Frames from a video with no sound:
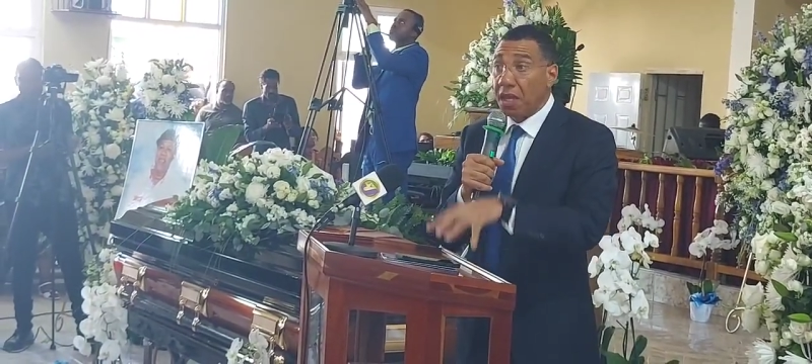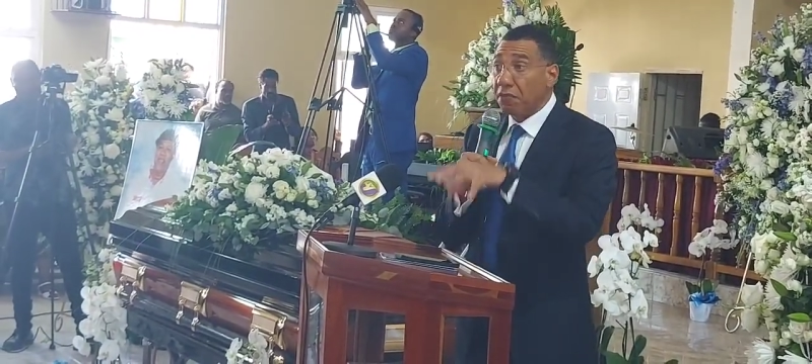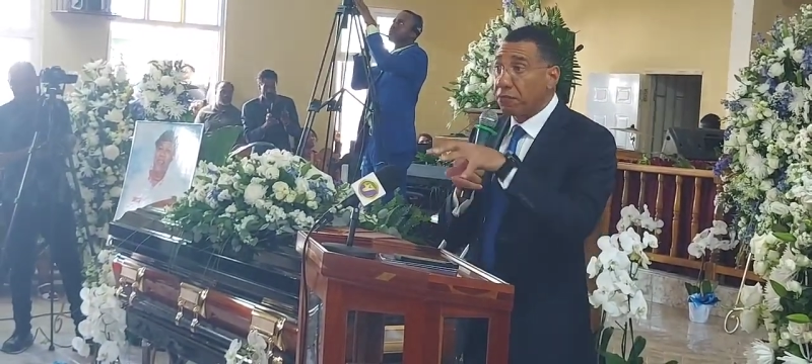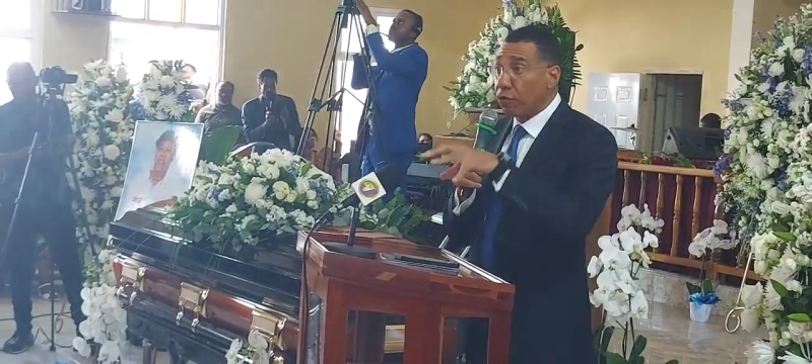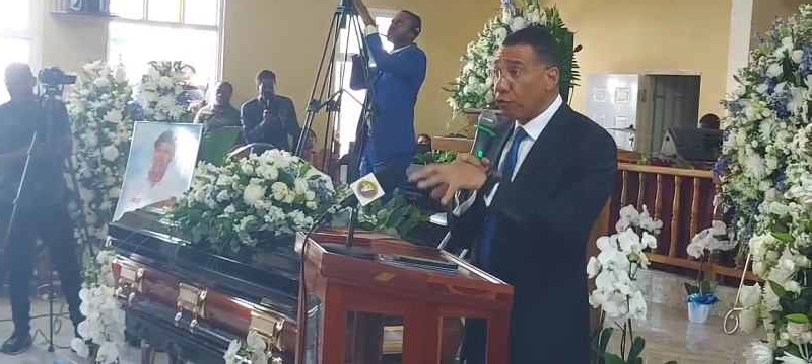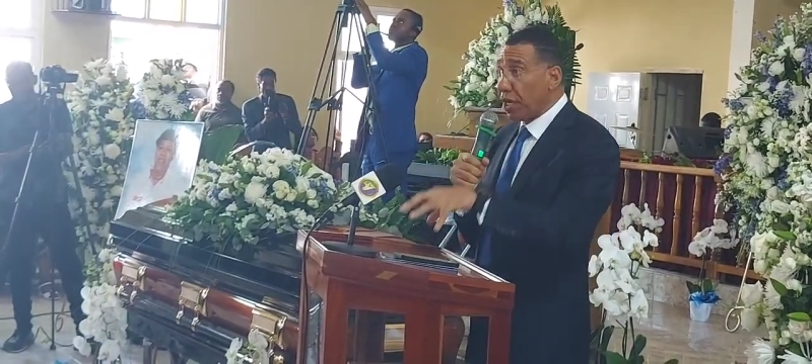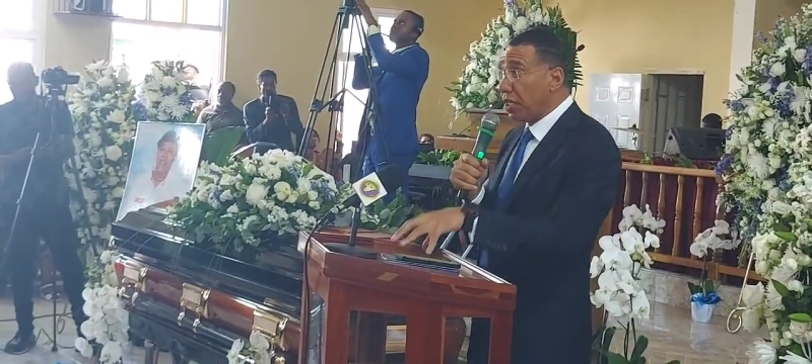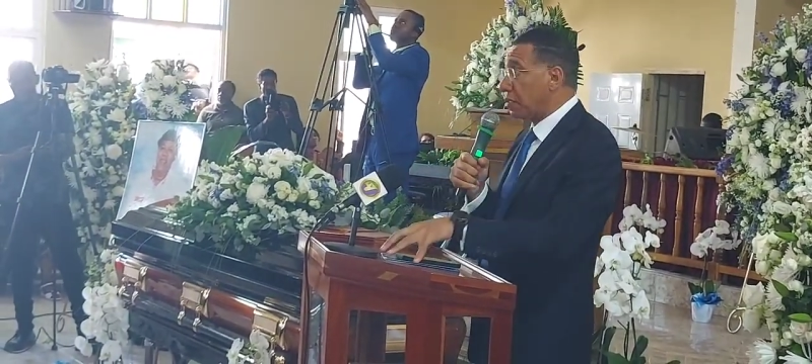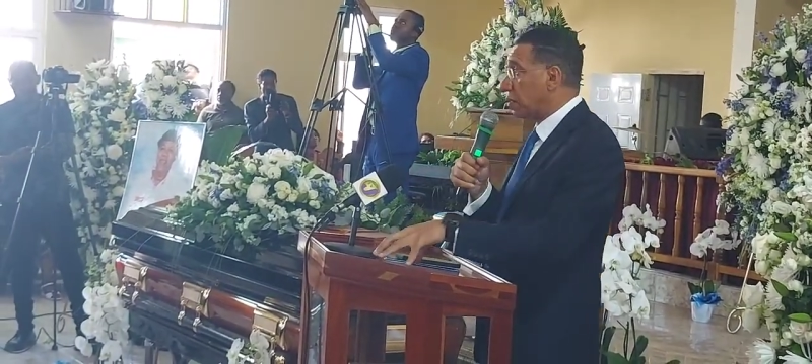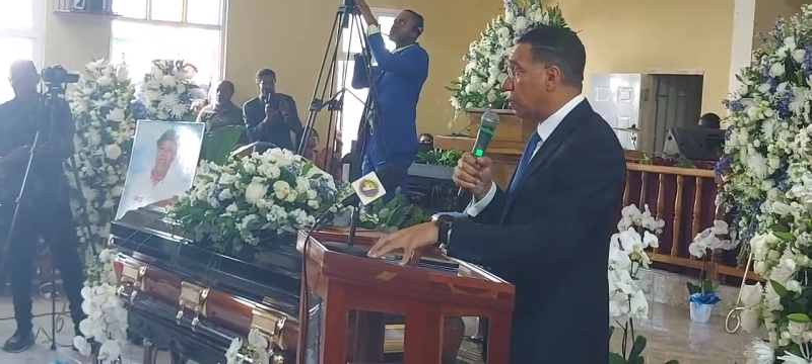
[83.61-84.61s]
gave
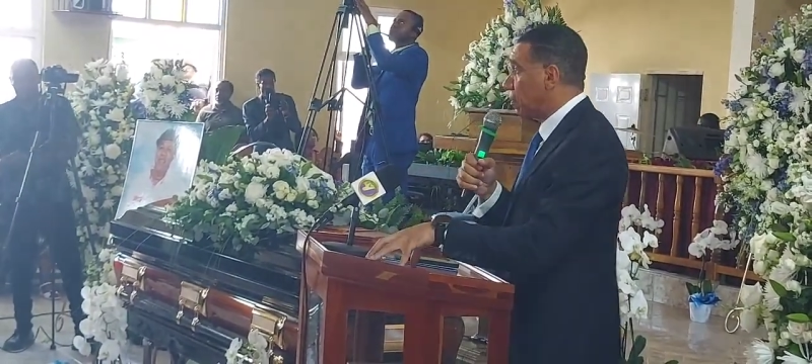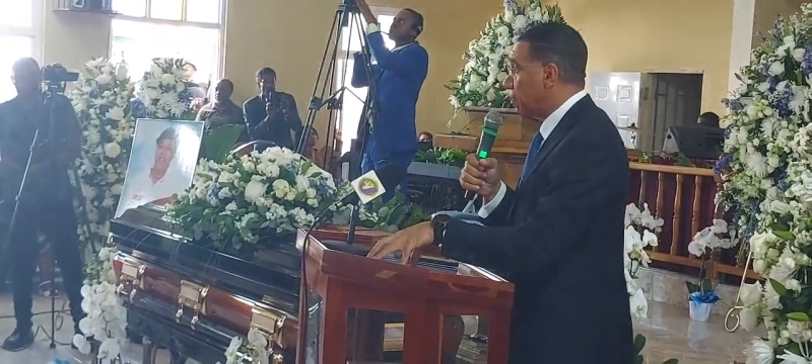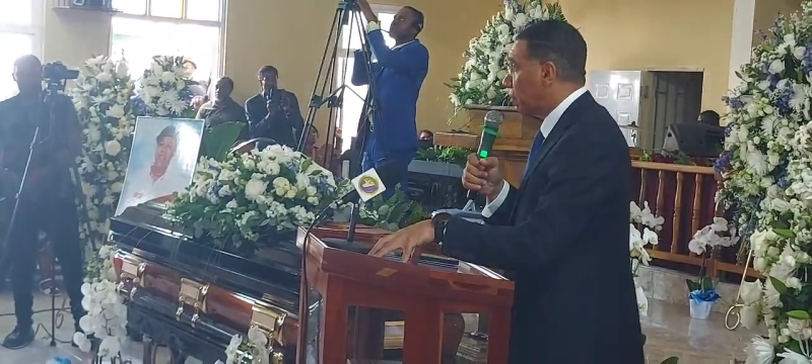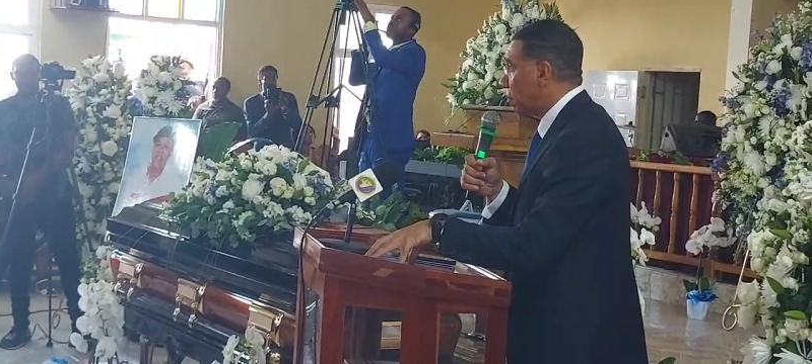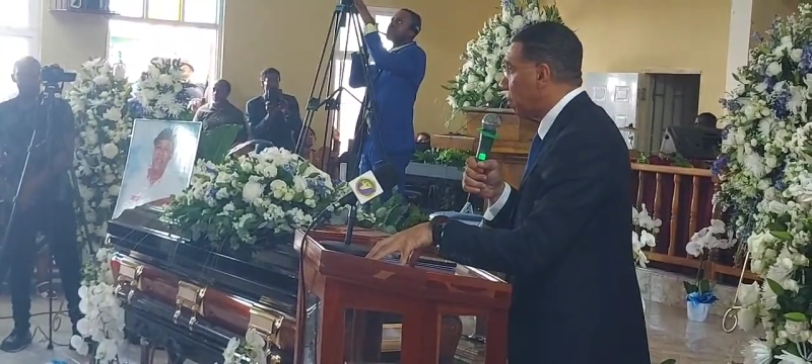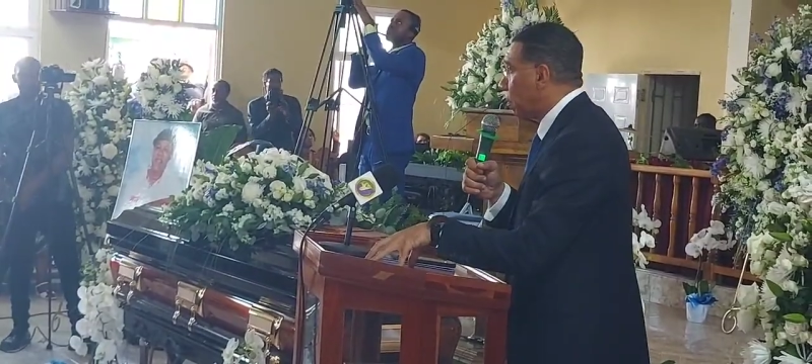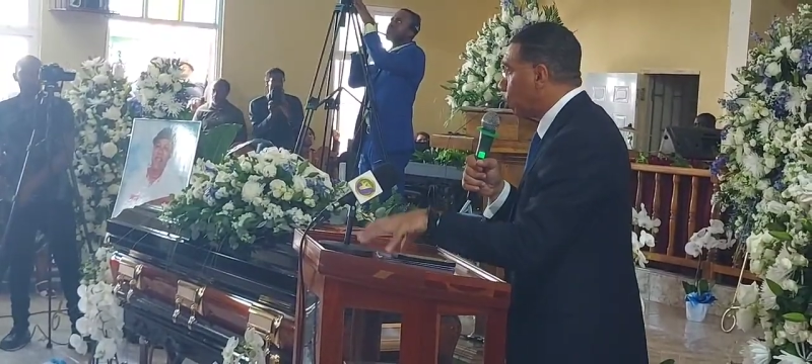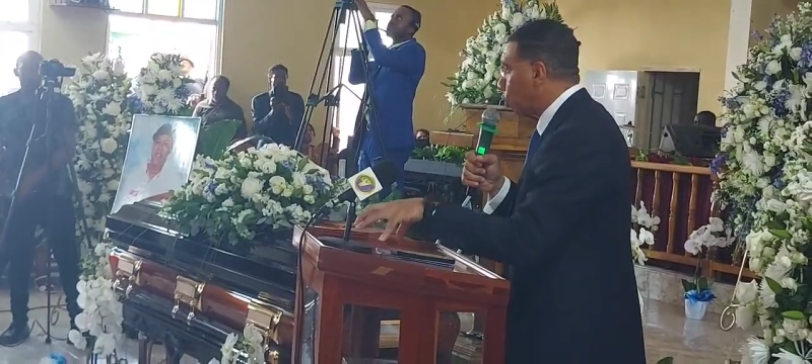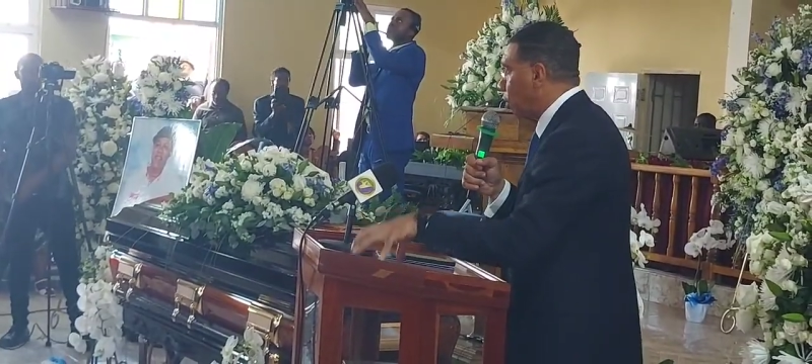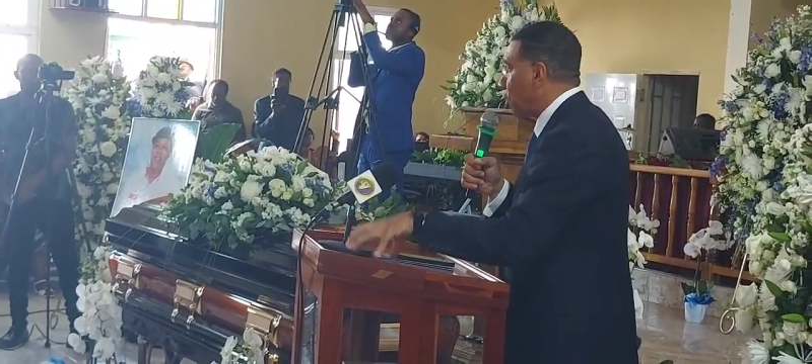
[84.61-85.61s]
credit
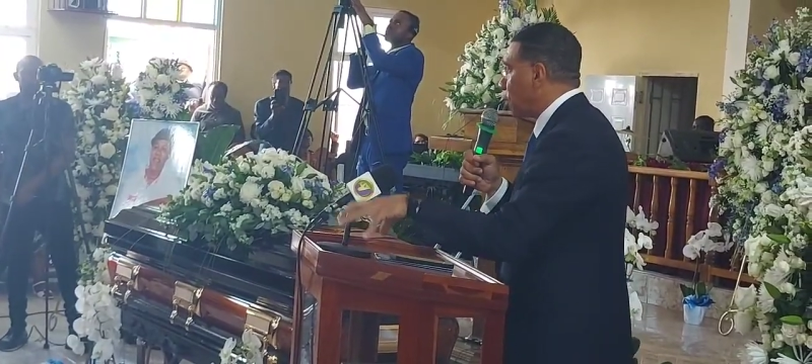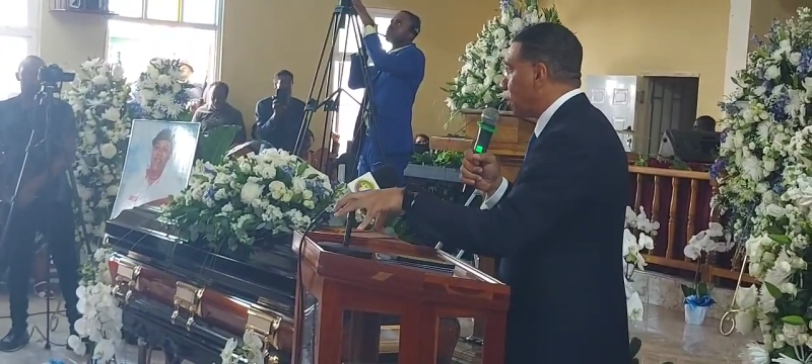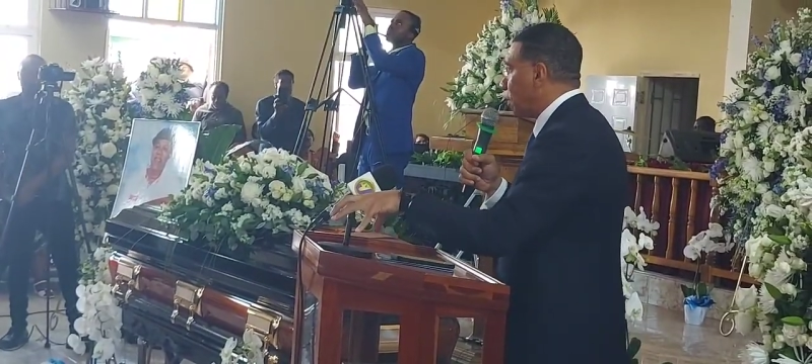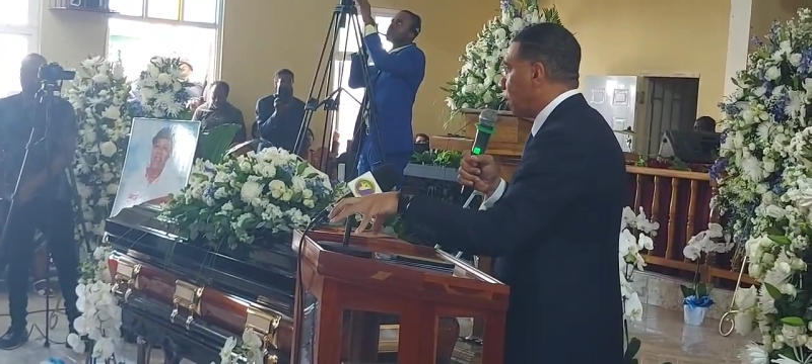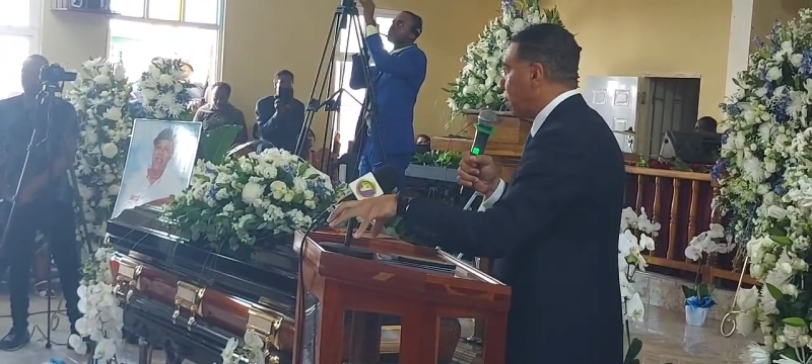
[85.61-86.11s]
to his